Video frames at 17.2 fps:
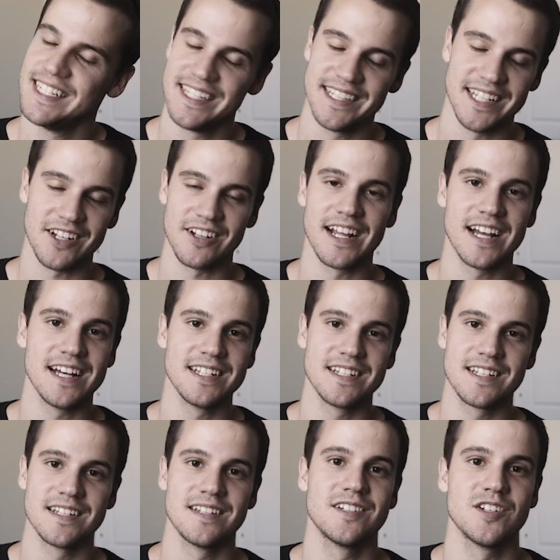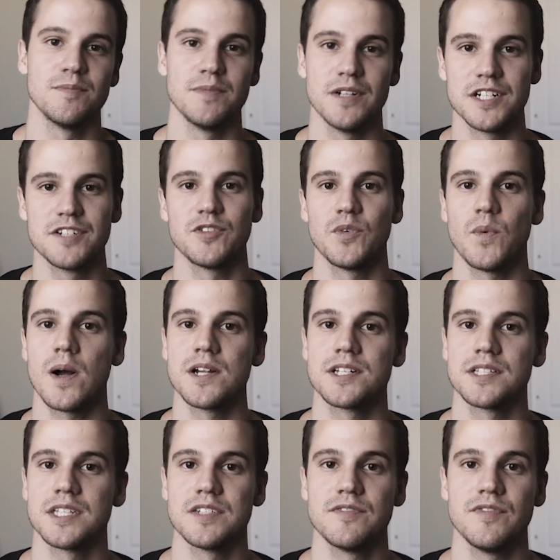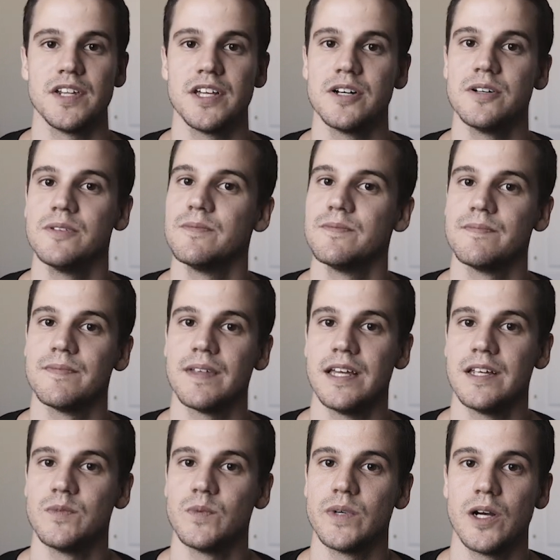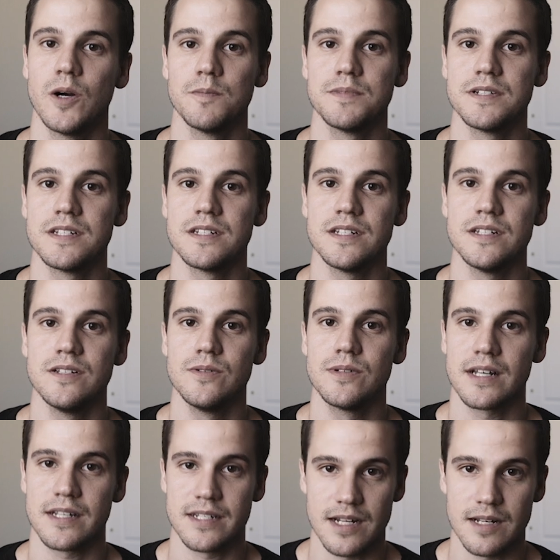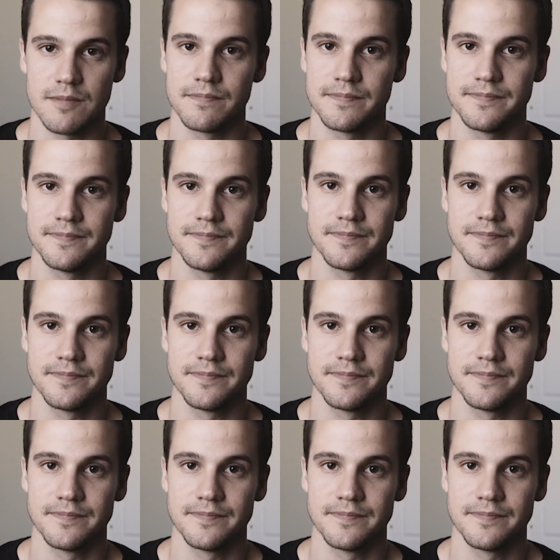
thank you guys so much for watching this video, and we hope to see you next time.